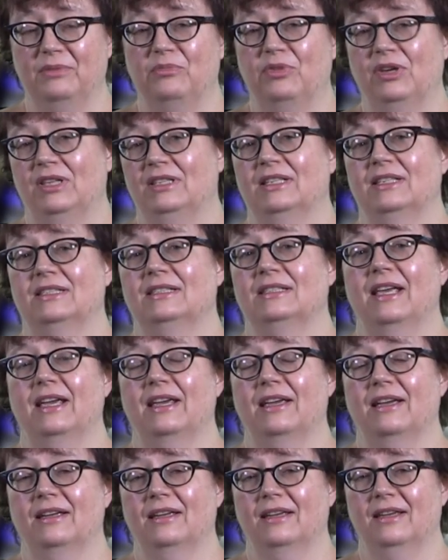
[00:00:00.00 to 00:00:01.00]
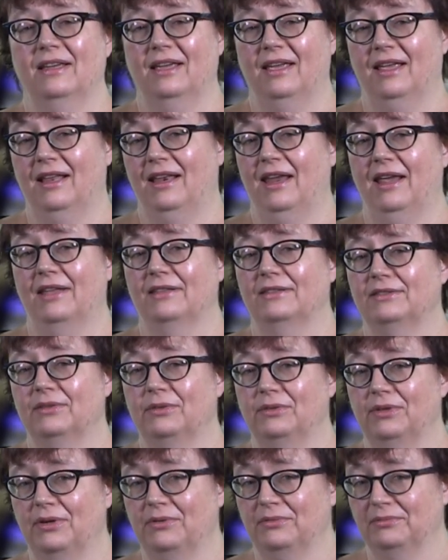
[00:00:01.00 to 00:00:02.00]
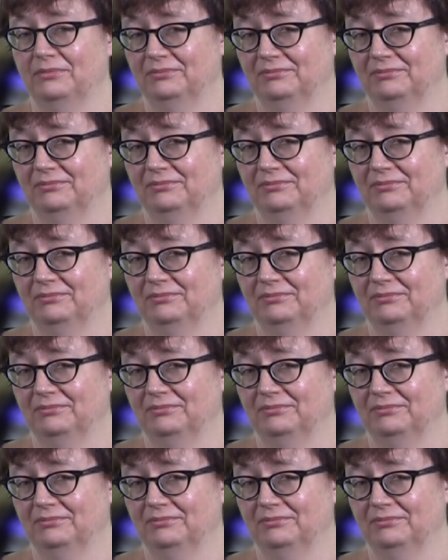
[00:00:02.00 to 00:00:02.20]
Princess Leia, and Han Solo.